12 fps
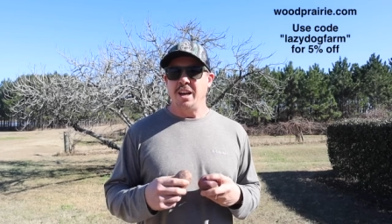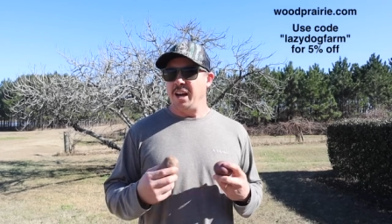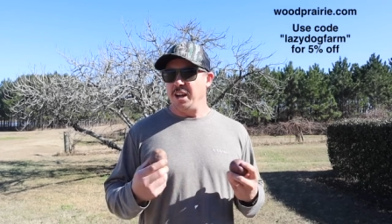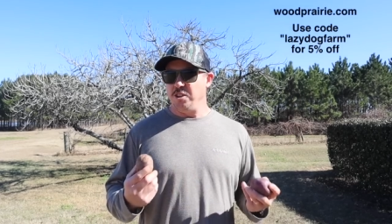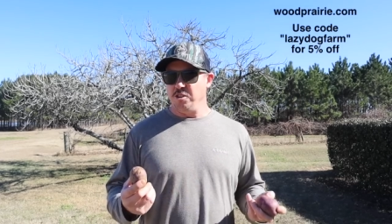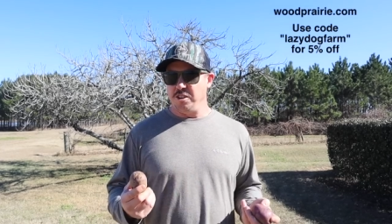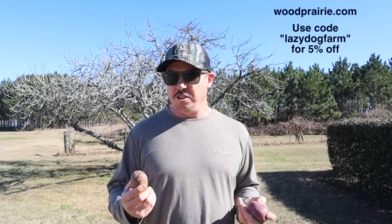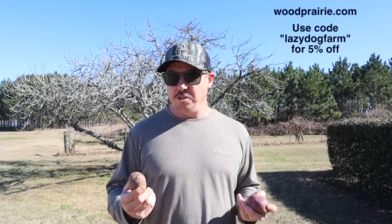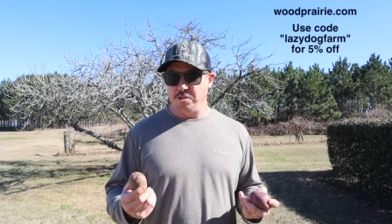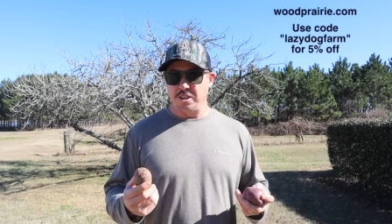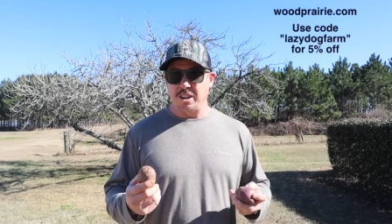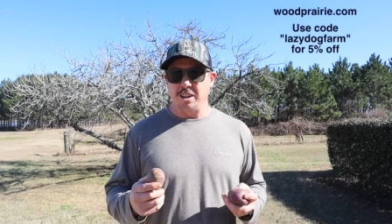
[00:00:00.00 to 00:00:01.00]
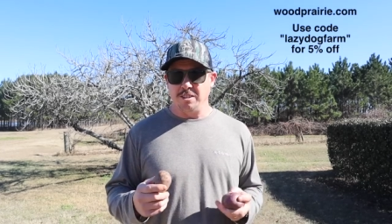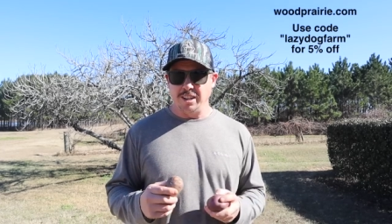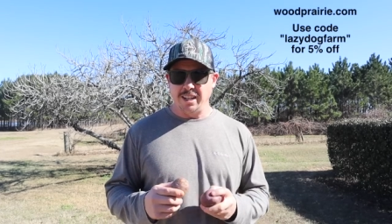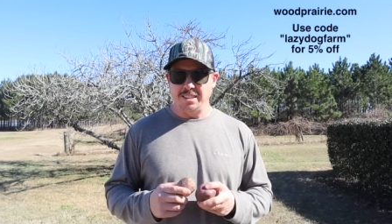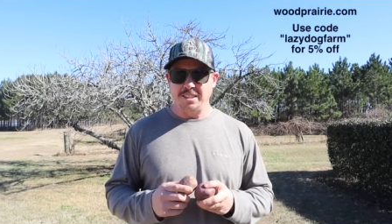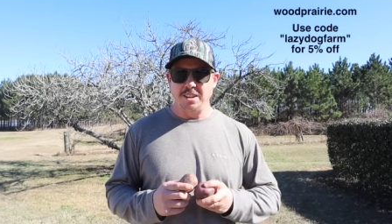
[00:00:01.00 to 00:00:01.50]
and you can use the code
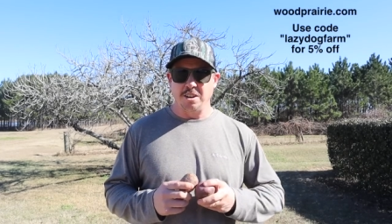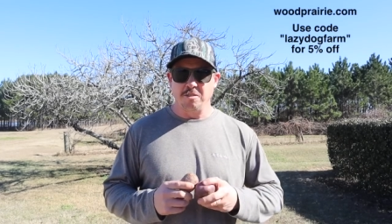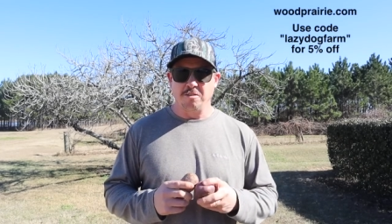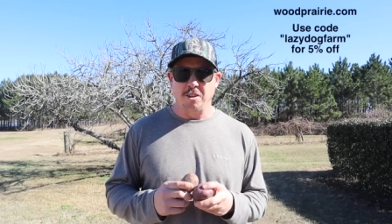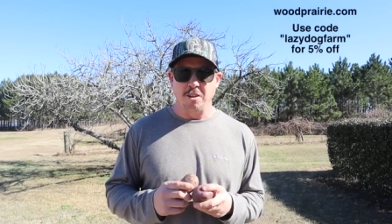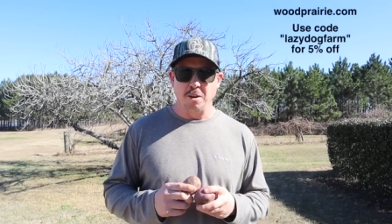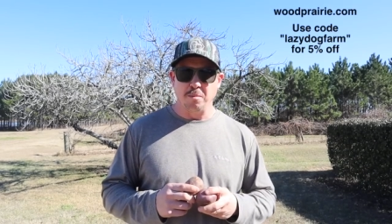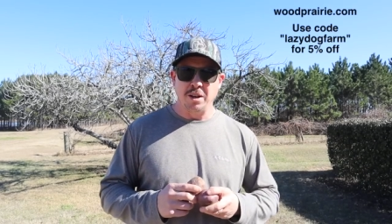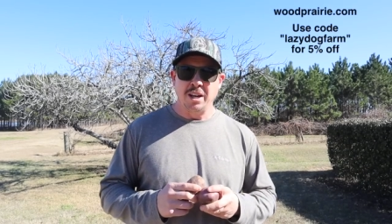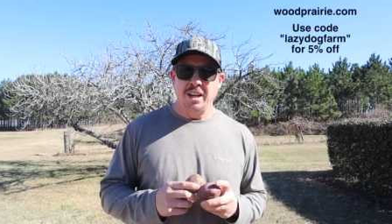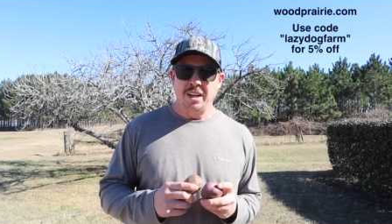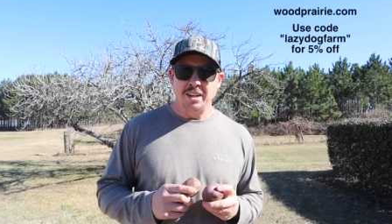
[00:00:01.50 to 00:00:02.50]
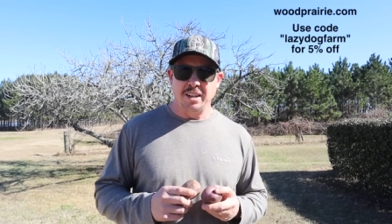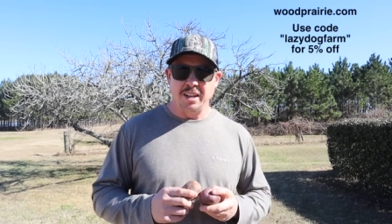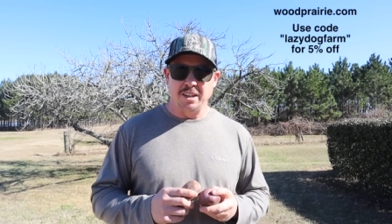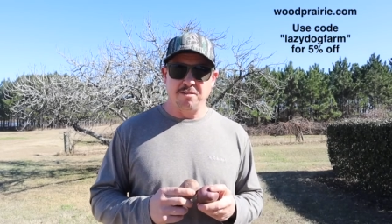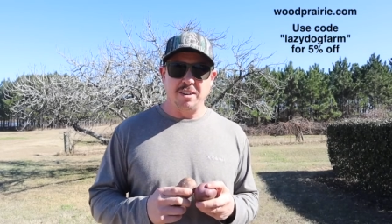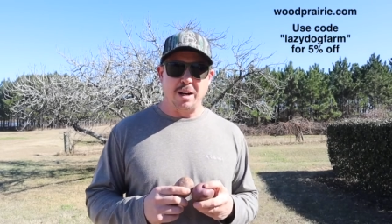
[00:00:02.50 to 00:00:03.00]
Lazy Dog Farm to
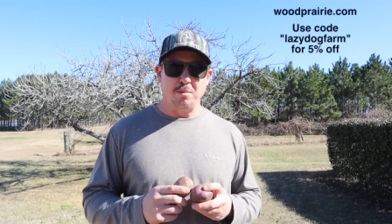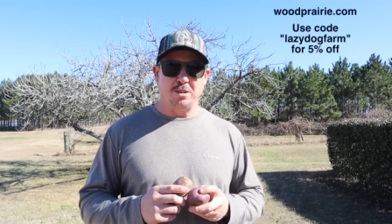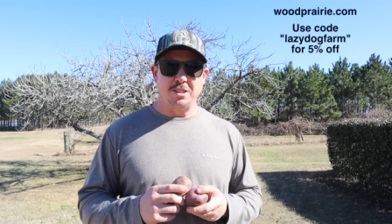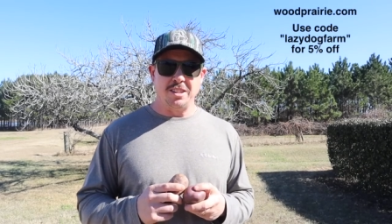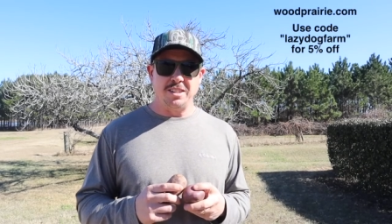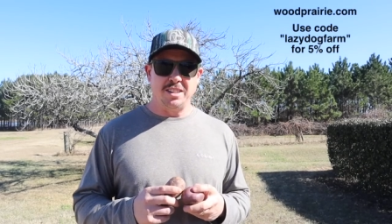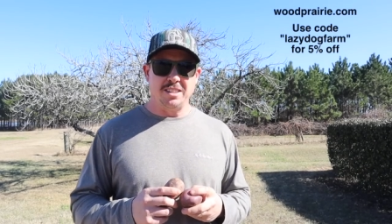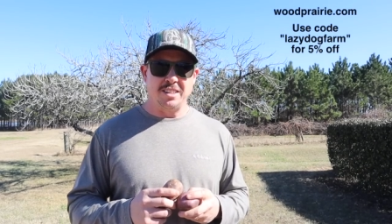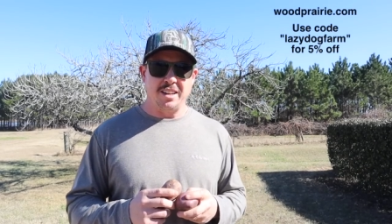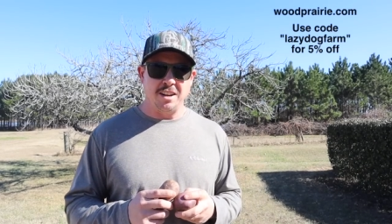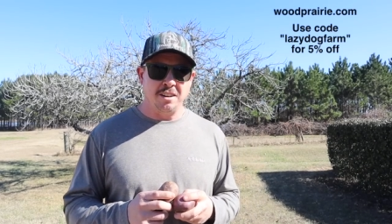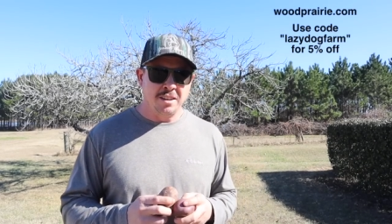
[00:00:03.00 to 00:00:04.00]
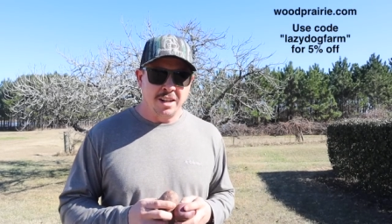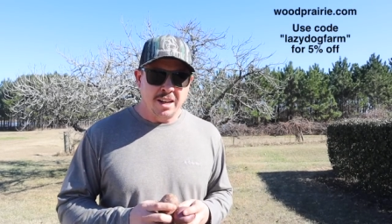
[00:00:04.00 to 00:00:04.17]
get a 5% discount.